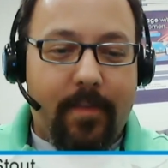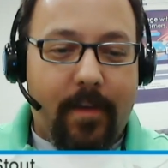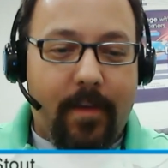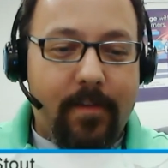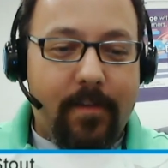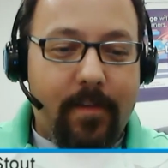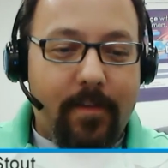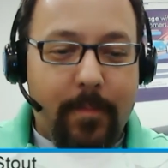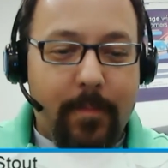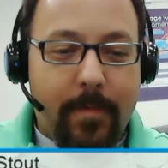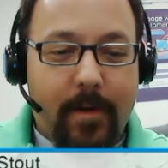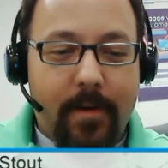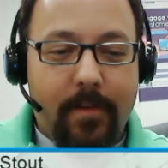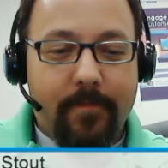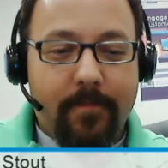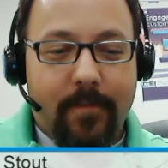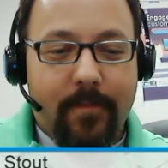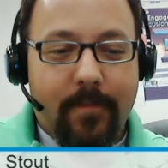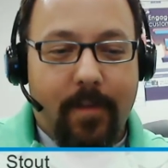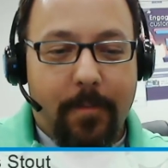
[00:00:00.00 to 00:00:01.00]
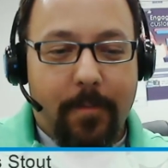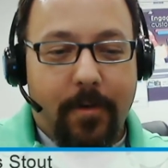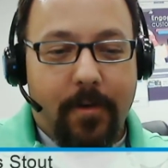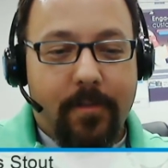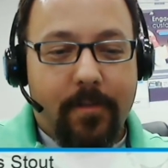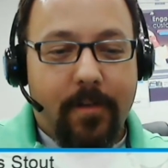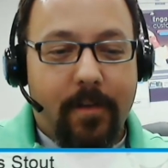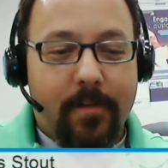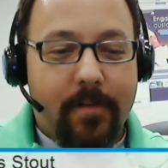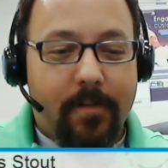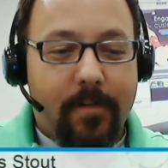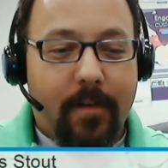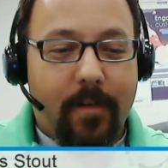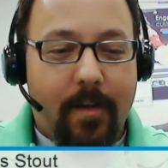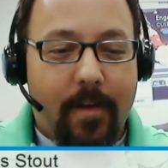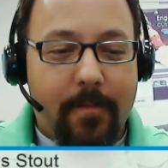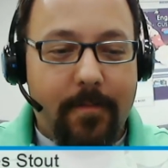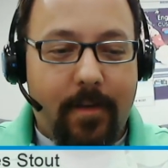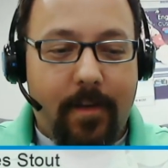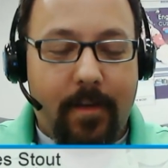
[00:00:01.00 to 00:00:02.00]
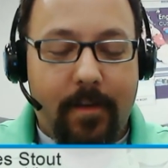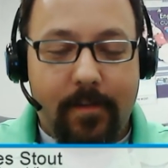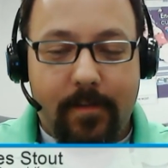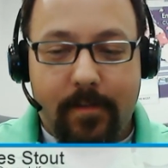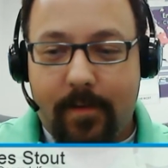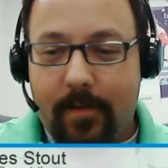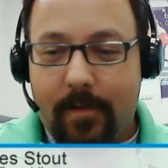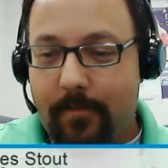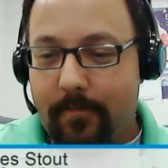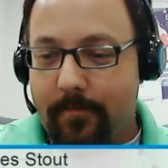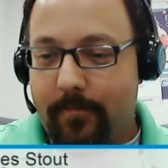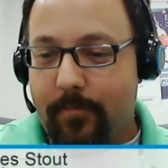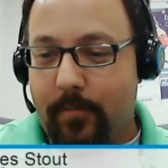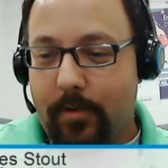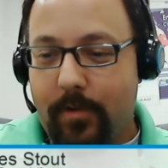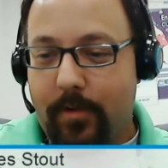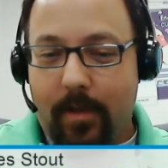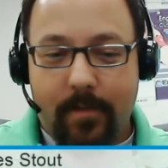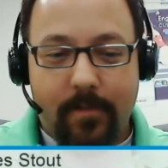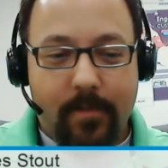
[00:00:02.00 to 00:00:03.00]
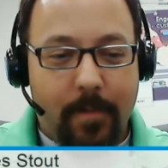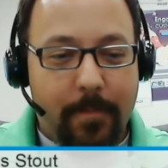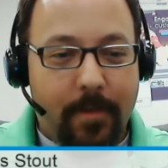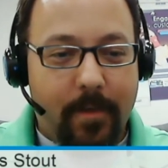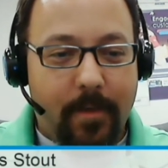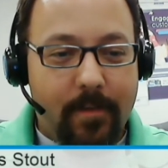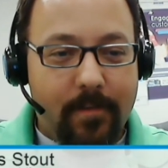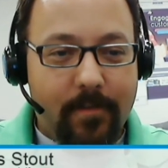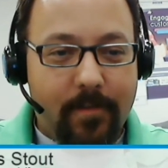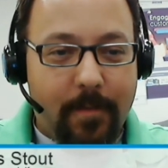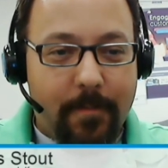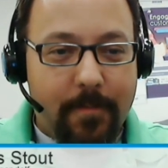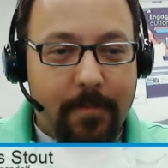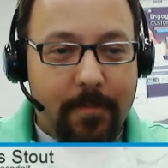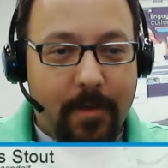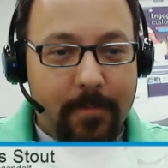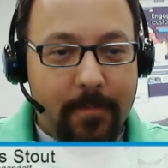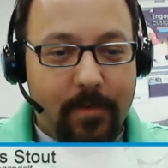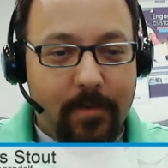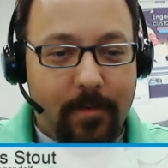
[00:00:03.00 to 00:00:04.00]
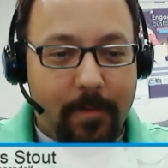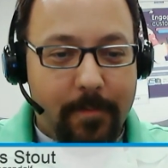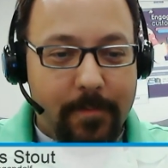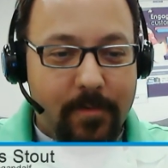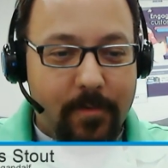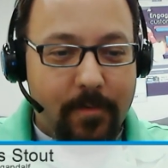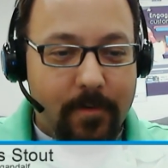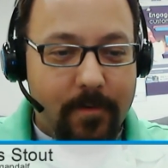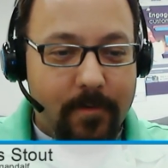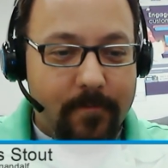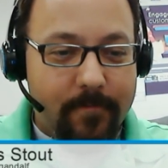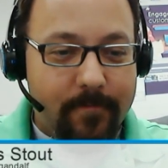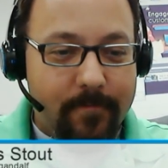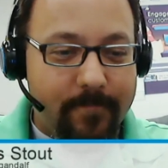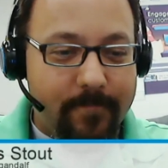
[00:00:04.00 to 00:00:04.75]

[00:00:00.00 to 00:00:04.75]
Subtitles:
thanks everybody. I appreciate your time, and we'll catch up again sometime soon, I'm sure.